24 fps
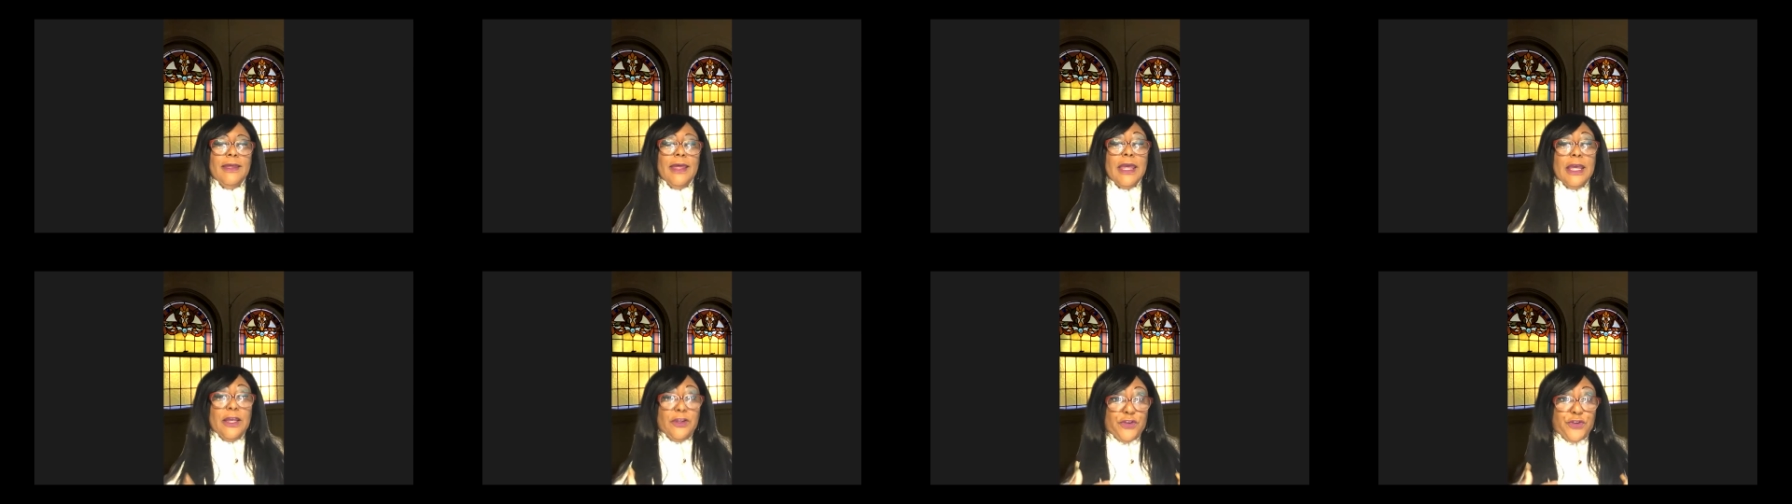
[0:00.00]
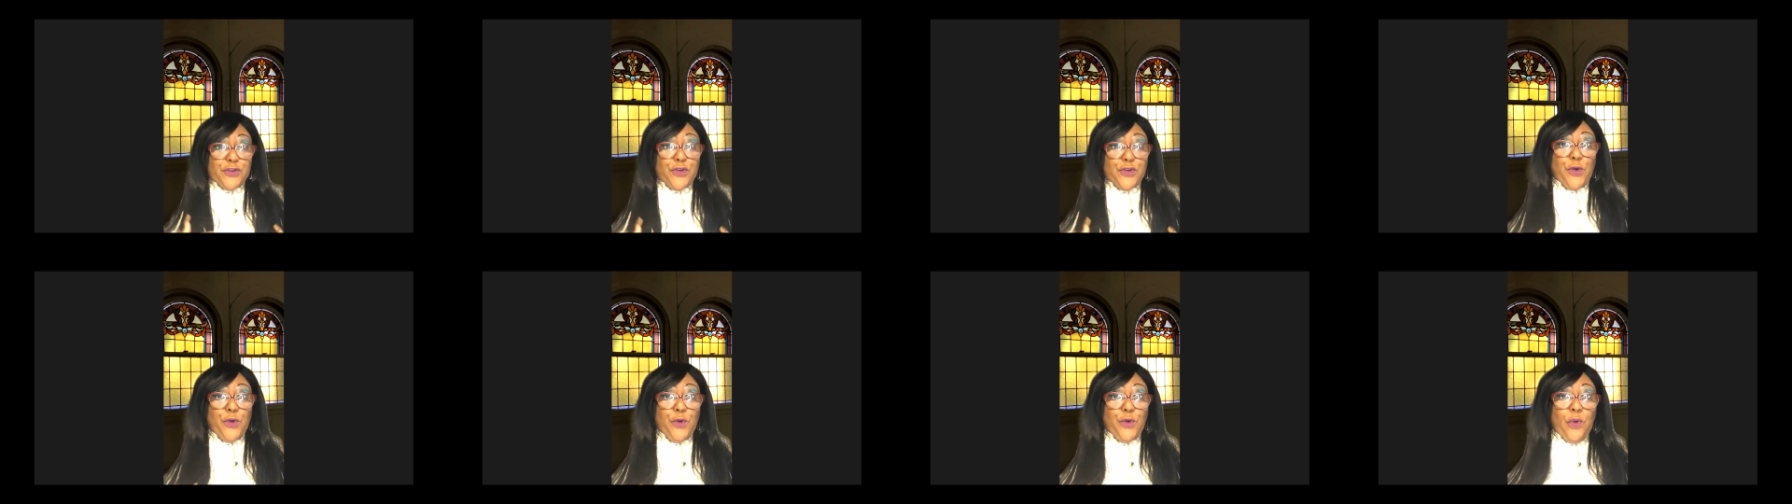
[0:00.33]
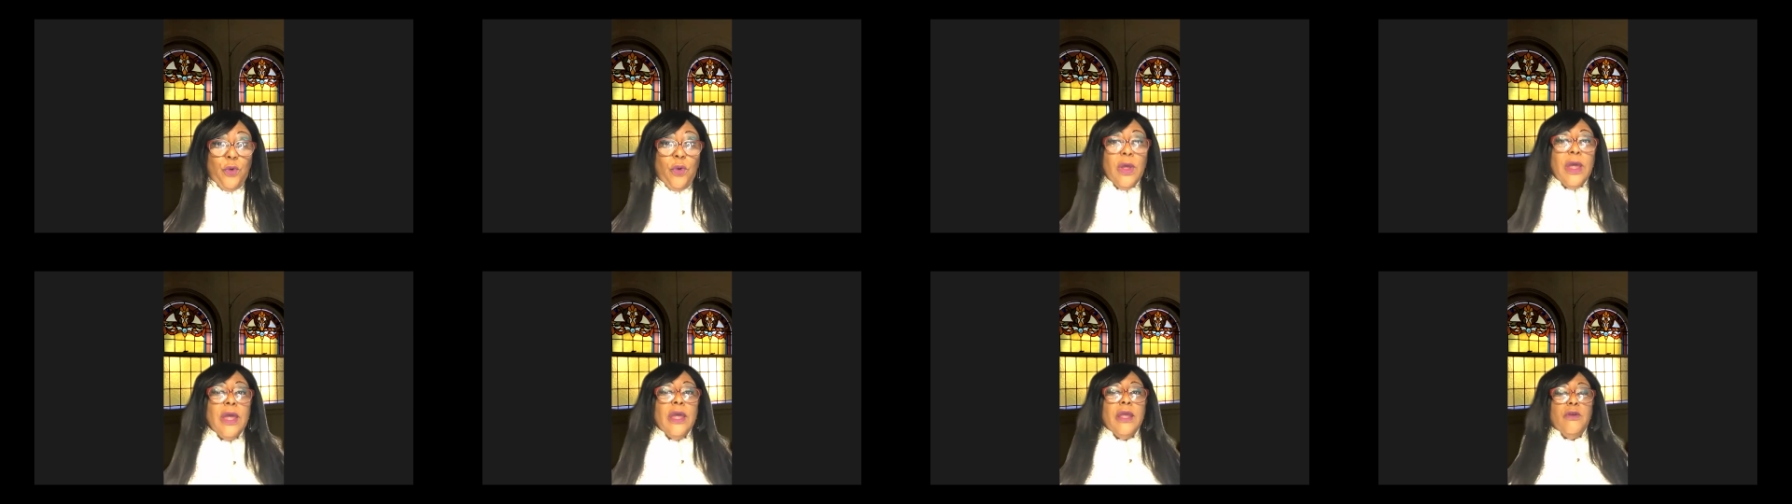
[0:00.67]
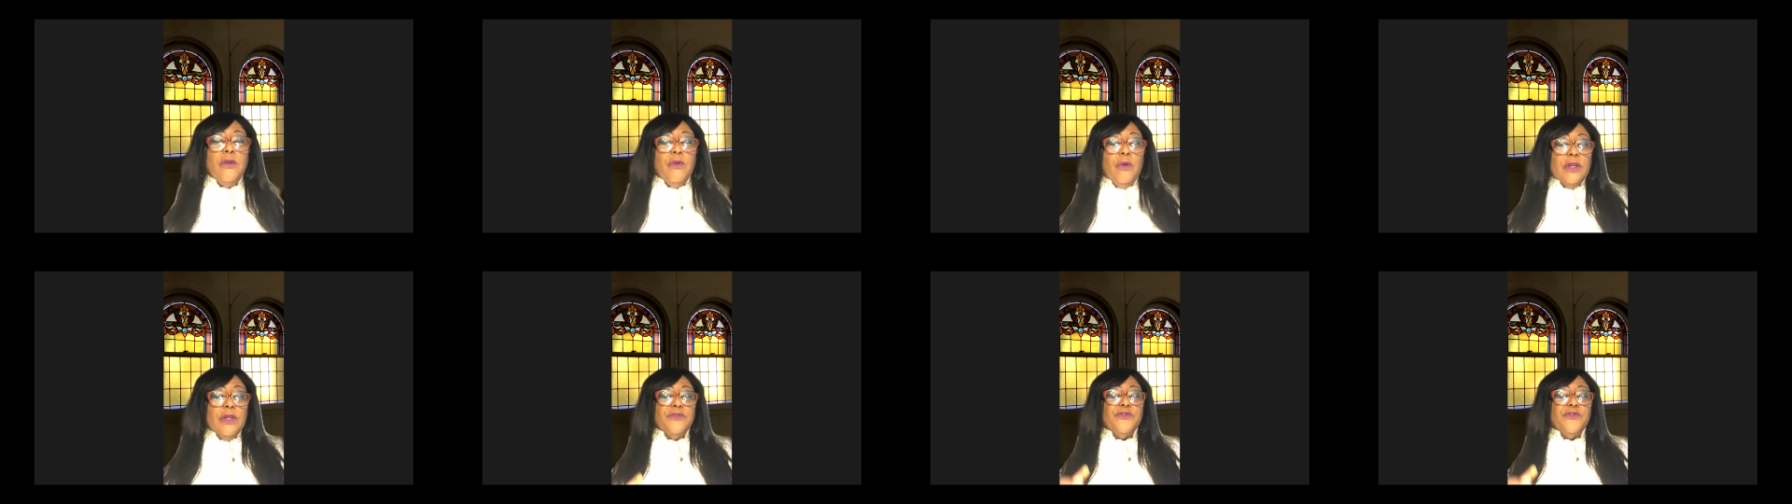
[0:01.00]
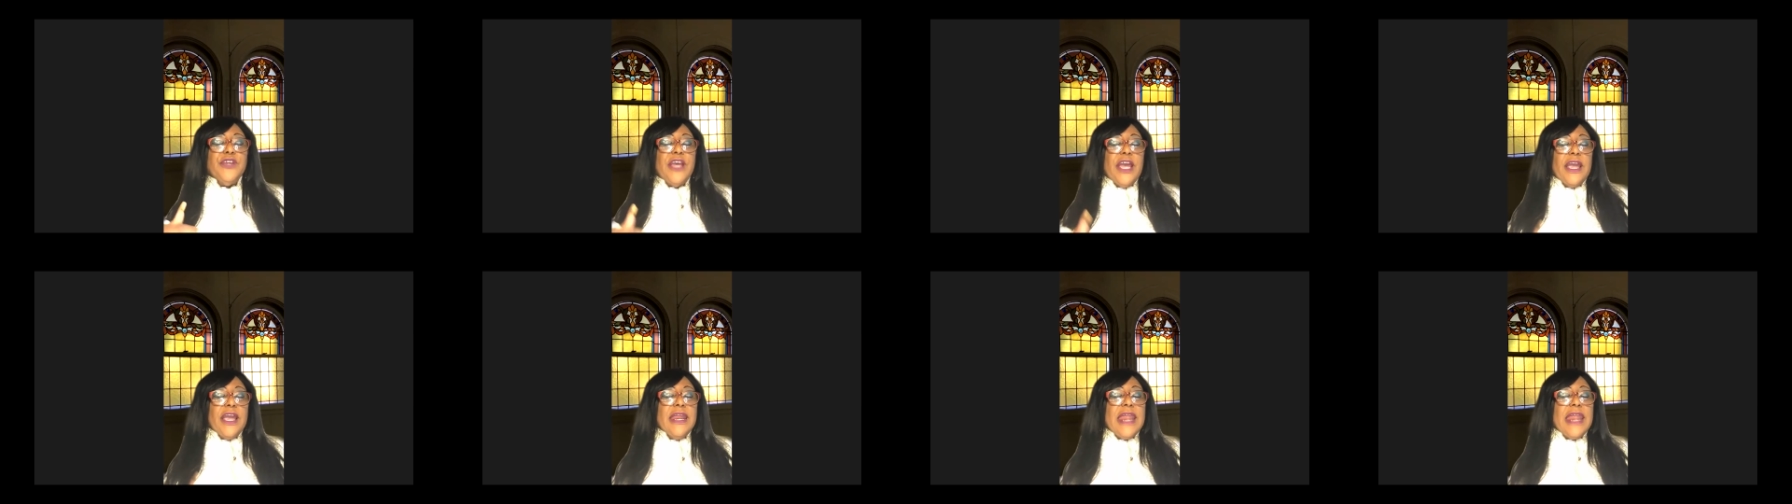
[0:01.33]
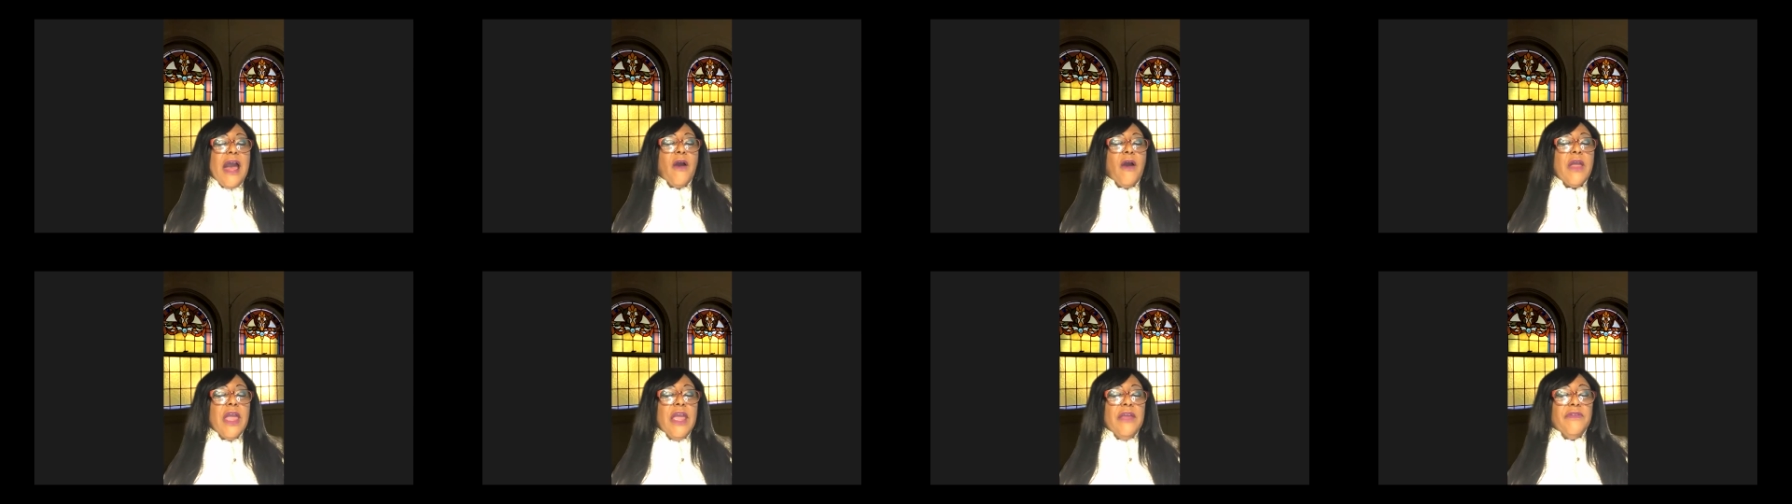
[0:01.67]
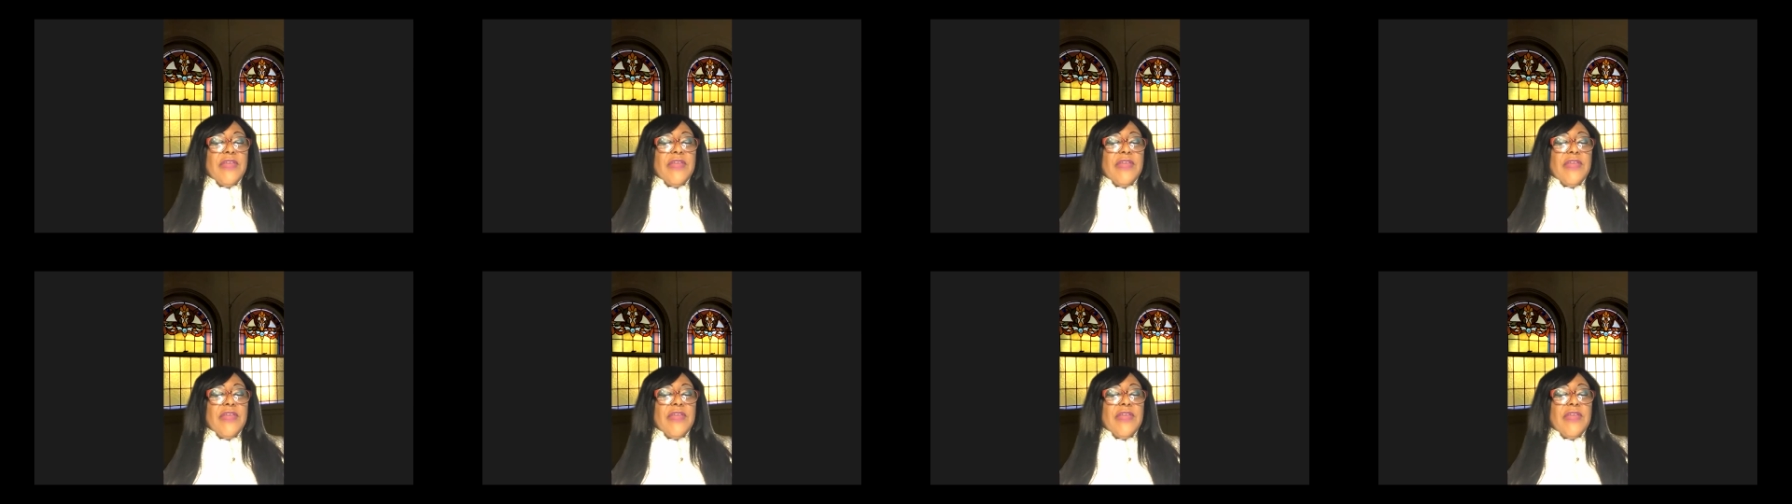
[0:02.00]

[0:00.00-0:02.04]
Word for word: It's true. You just check it out.